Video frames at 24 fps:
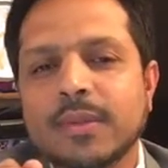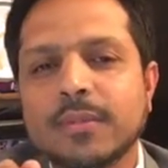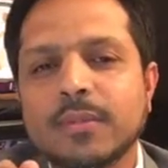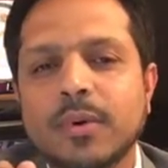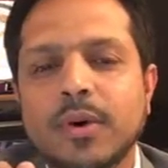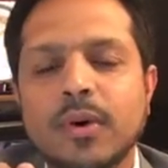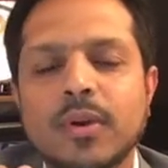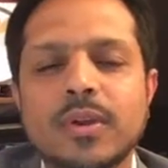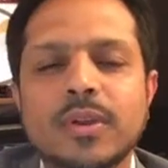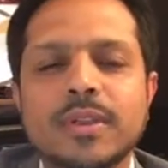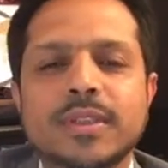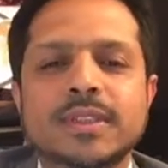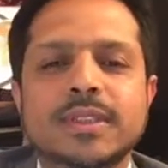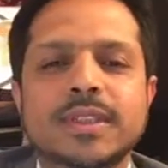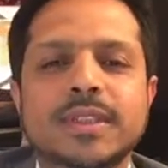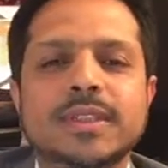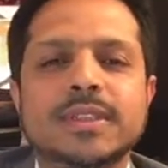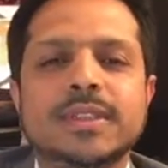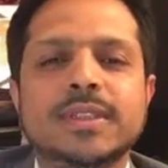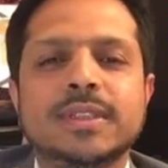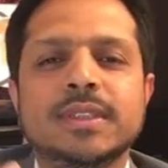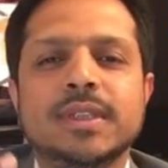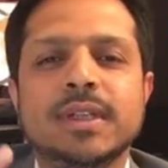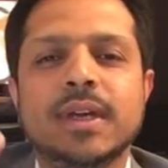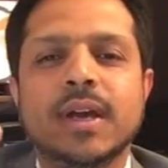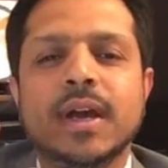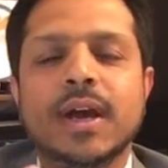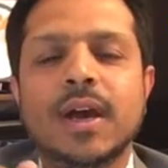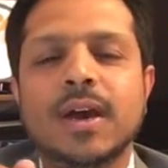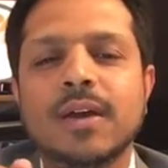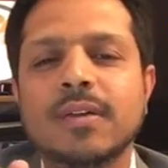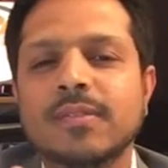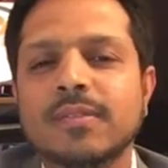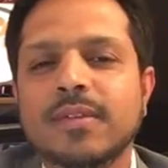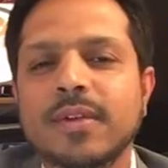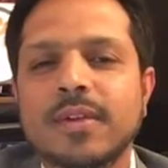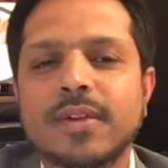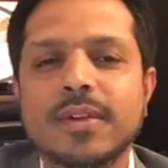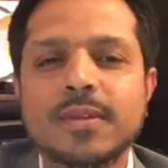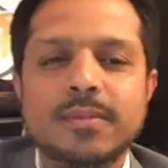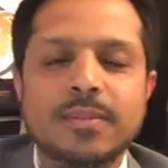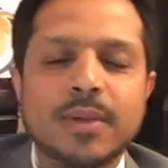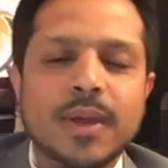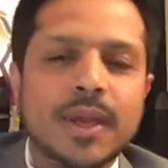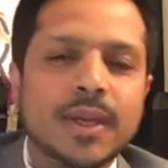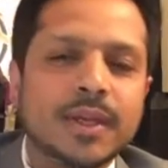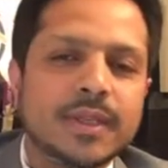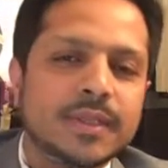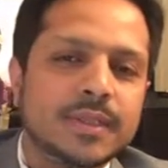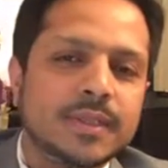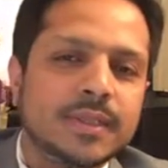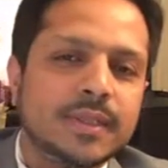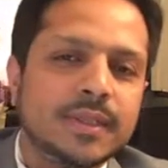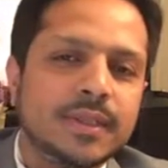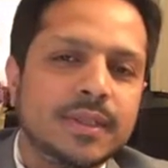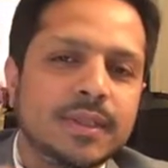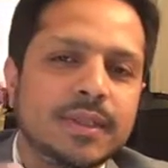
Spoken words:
policies are very bad.